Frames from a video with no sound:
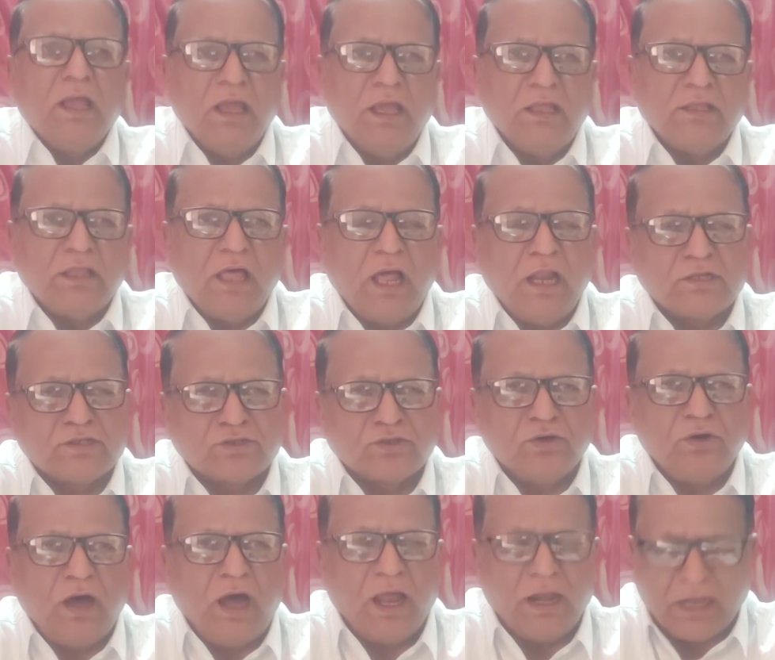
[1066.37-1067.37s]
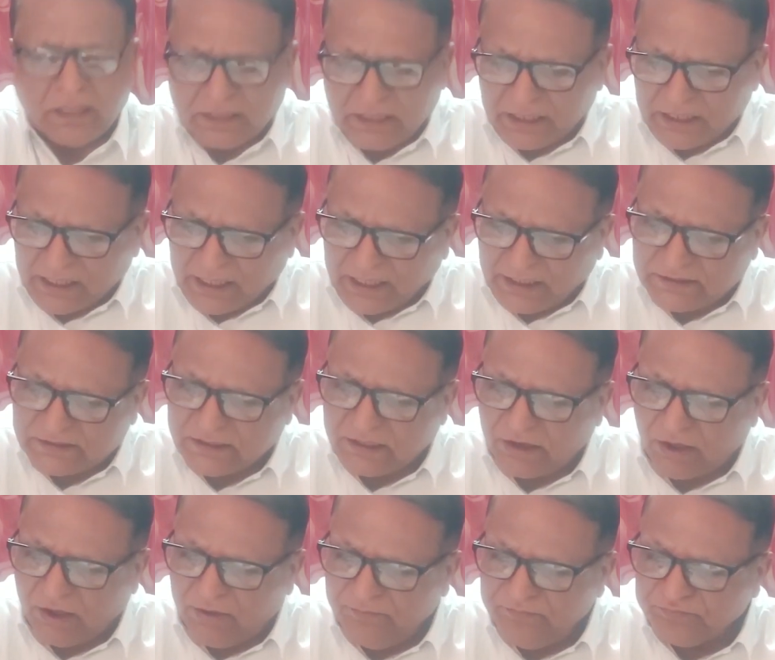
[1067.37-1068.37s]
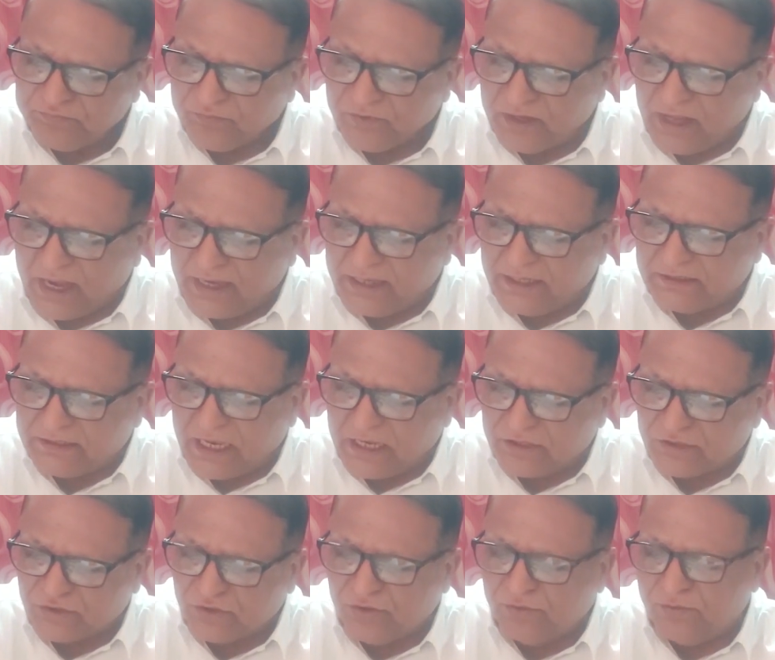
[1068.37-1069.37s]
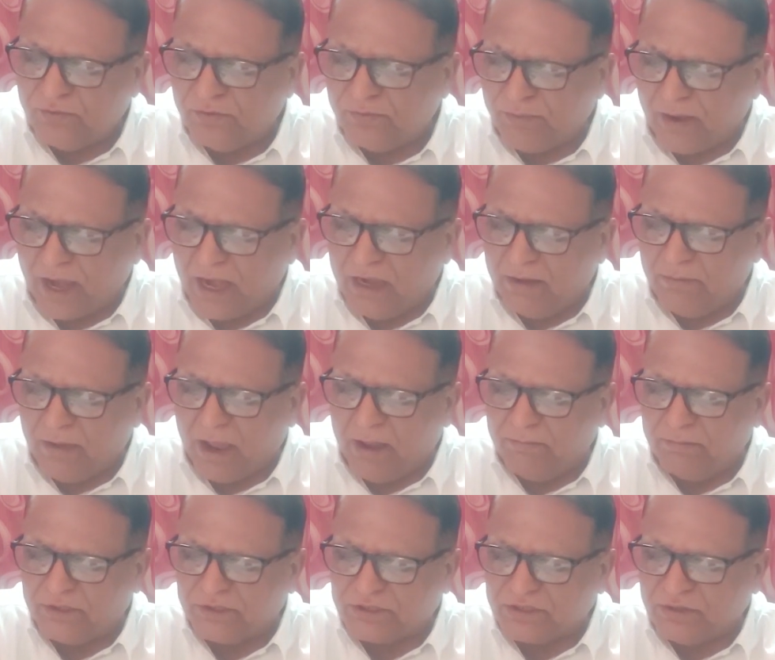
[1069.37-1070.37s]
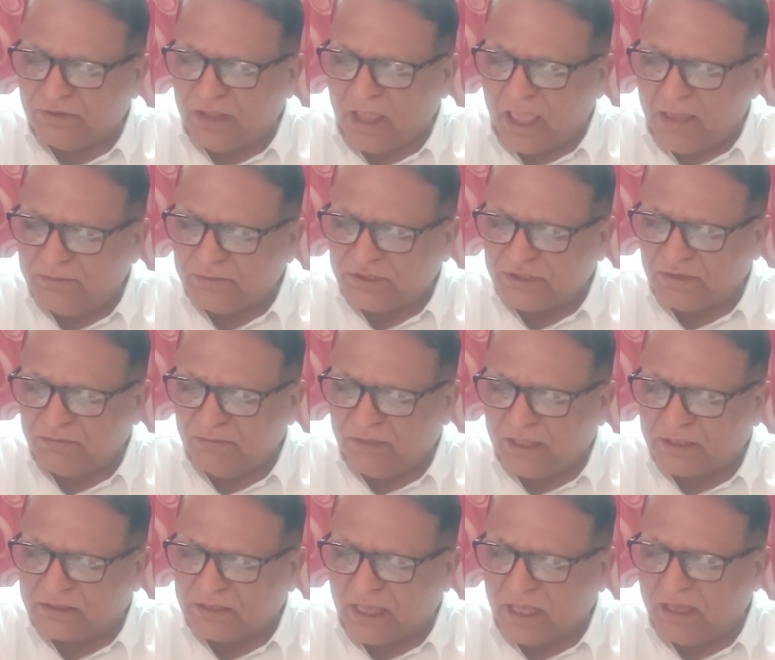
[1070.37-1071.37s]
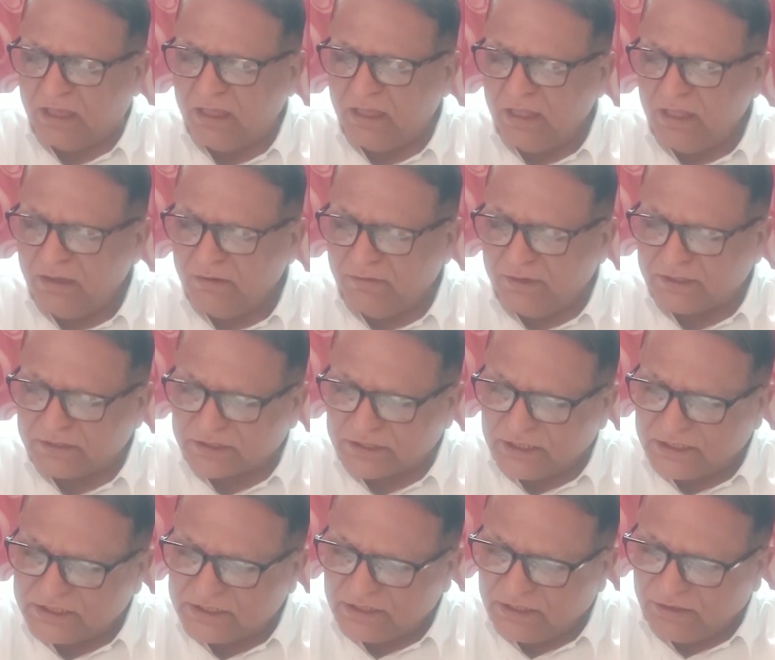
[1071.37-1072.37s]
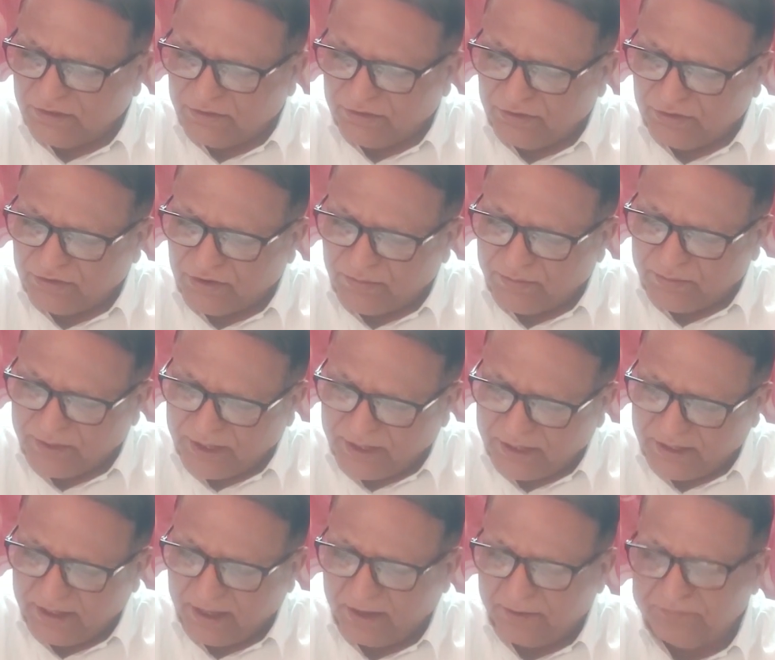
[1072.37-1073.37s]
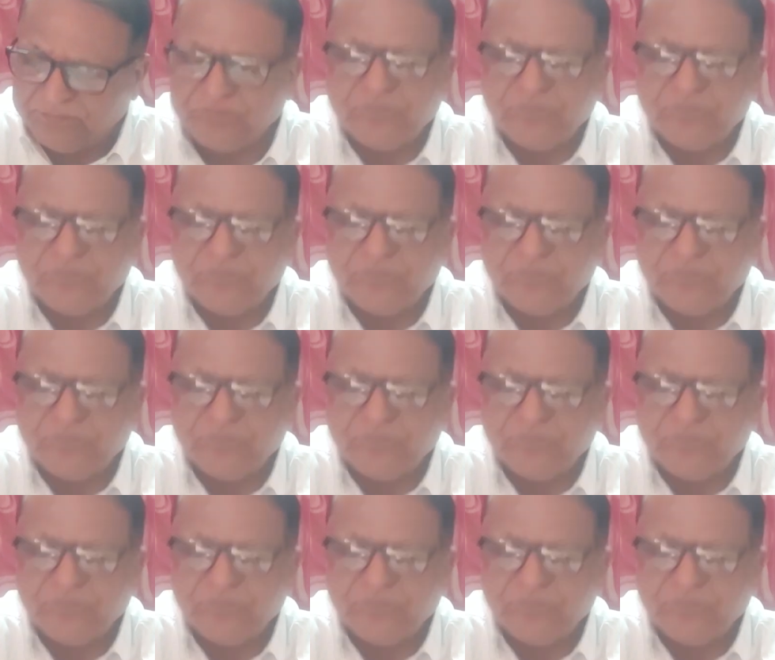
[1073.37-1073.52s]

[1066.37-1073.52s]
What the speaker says: in also another case law that is also filed by Mr. MC Mehta versus Union of India.